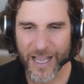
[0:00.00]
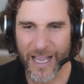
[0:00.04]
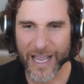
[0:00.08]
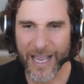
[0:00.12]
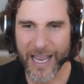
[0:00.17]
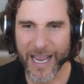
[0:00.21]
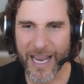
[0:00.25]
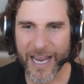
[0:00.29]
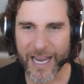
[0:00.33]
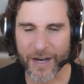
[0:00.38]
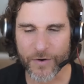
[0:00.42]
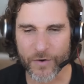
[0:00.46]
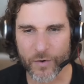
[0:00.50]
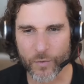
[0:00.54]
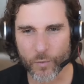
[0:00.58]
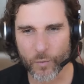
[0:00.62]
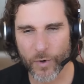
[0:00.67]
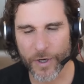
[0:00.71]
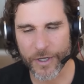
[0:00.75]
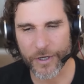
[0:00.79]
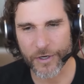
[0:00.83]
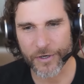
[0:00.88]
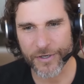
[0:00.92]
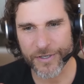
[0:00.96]
And
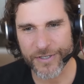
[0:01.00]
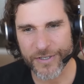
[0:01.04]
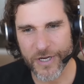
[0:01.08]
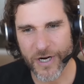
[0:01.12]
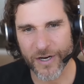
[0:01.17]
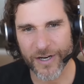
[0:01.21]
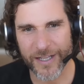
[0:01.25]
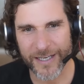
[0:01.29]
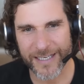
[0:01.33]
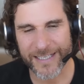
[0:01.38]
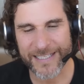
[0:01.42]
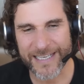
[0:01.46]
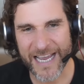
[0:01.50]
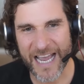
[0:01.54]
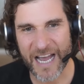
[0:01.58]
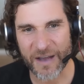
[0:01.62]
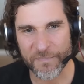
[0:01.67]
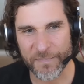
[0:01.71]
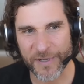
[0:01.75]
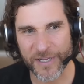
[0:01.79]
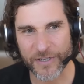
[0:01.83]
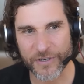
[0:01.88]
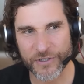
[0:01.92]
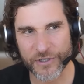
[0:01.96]
what you're starting to tap
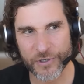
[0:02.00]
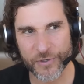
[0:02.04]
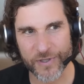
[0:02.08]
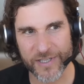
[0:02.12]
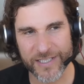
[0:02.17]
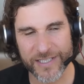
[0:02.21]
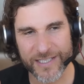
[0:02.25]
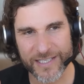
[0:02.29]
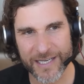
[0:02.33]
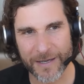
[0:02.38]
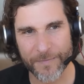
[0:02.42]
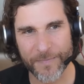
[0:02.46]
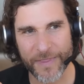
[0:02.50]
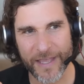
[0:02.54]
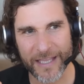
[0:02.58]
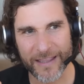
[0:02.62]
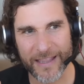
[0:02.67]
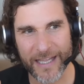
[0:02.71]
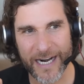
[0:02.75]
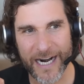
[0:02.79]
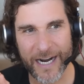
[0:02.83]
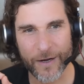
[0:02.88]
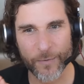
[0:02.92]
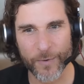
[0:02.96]
into, this is something
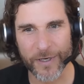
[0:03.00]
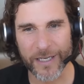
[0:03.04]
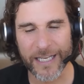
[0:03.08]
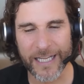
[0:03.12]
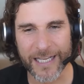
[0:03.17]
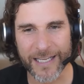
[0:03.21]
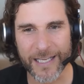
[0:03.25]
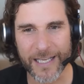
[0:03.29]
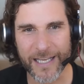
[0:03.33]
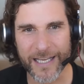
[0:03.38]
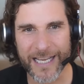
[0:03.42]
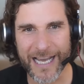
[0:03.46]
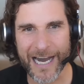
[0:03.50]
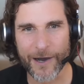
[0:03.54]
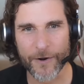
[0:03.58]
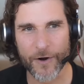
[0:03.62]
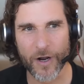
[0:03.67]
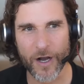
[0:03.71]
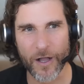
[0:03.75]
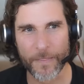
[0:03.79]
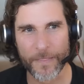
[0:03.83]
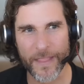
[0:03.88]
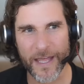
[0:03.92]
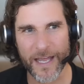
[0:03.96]
that I really geek out
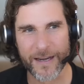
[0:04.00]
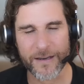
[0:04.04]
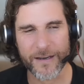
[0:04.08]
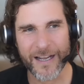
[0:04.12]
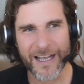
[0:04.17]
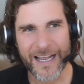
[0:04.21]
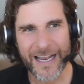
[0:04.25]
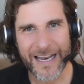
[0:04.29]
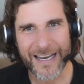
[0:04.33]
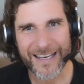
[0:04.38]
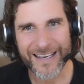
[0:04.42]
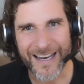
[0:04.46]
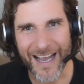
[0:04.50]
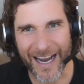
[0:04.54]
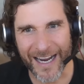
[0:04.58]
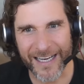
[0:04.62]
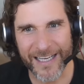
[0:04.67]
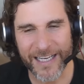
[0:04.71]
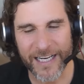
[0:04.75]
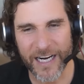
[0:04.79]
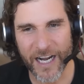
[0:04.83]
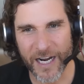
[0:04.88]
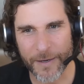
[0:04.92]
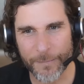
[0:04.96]
on that
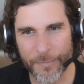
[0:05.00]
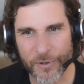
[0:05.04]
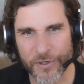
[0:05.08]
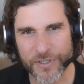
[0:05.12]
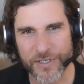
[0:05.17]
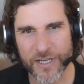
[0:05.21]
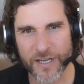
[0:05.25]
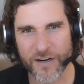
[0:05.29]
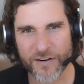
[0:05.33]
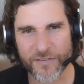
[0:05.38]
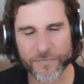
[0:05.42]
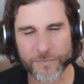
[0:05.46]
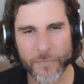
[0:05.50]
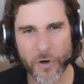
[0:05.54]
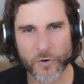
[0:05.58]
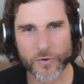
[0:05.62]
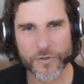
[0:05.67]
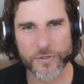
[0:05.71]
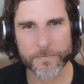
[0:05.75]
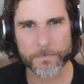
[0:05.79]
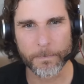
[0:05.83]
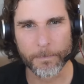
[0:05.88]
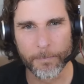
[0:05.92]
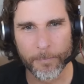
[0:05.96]
99% of
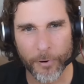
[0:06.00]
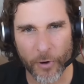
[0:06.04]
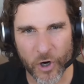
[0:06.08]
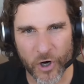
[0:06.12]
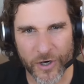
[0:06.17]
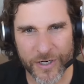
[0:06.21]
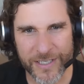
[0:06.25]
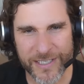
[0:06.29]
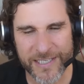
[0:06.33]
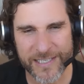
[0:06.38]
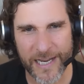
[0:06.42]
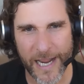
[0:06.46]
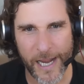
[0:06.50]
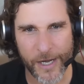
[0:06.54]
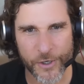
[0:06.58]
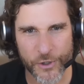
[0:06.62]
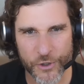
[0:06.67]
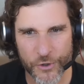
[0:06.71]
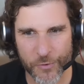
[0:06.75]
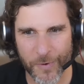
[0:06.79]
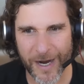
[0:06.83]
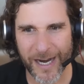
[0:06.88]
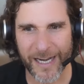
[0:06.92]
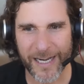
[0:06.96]
most books and
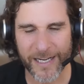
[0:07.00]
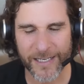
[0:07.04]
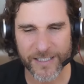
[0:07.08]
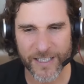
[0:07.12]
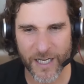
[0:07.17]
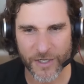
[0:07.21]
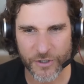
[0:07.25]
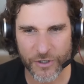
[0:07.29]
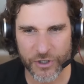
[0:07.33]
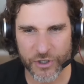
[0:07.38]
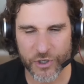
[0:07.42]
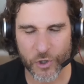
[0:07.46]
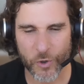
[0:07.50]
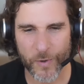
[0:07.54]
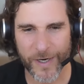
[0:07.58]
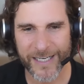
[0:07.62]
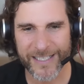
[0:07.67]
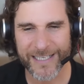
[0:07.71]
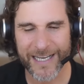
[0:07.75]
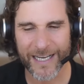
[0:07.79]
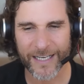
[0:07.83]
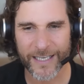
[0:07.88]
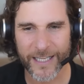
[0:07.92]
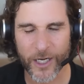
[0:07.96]
trainings on
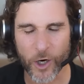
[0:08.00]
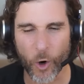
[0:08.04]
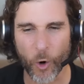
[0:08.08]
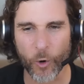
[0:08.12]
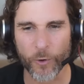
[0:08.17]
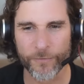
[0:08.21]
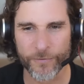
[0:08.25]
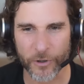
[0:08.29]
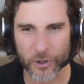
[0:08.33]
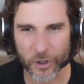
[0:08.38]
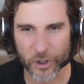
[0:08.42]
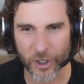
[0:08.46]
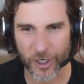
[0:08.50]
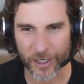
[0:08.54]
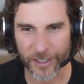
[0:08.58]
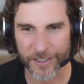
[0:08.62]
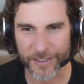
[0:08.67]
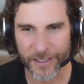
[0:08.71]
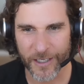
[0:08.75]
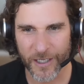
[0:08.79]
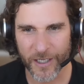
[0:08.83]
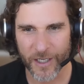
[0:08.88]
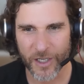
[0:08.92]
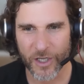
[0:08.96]
storytelling overlook,
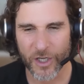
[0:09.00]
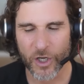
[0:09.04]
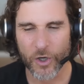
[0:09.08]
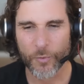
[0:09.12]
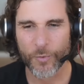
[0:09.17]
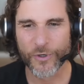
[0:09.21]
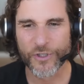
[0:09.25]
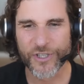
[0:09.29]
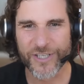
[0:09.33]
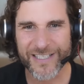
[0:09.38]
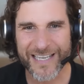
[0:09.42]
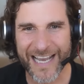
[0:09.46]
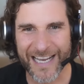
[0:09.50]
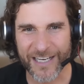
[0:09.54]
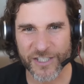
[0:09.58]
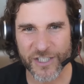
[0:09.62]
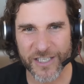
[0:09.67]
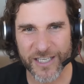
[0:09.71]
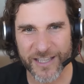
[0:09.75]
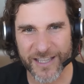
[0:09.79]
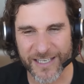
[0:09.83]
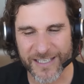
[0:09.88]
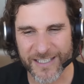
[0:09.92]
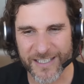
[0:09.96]
which is actually
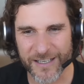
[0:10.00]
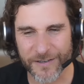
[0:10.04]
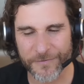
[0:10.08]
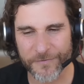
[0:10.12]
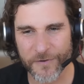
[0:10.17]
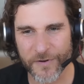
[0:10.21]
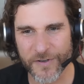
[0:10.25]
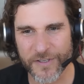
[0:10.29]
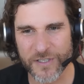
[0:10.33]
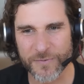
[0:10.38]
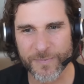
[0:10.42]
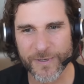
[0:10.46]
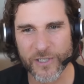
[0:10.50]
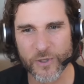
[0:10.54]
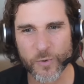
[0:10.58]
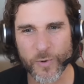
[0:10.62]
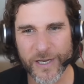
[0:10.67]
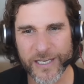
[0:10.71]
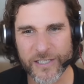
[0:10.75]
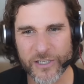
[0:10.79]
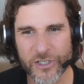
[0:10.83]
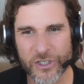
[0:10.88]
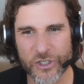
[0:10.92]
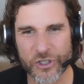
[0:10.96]
the difference
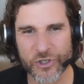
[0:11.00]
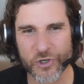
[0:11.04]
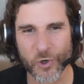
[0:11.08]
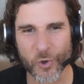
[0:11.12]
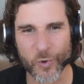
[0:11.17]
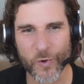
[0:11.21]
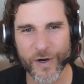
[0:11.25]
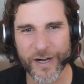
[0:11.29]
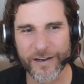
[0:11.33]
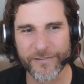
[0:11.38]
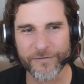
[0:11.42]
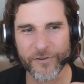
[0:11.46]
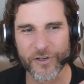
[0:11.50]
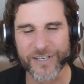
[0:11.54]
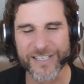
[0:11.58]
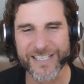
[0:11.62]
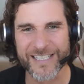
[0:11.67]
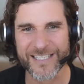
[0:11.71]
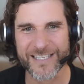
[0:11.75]
between story versus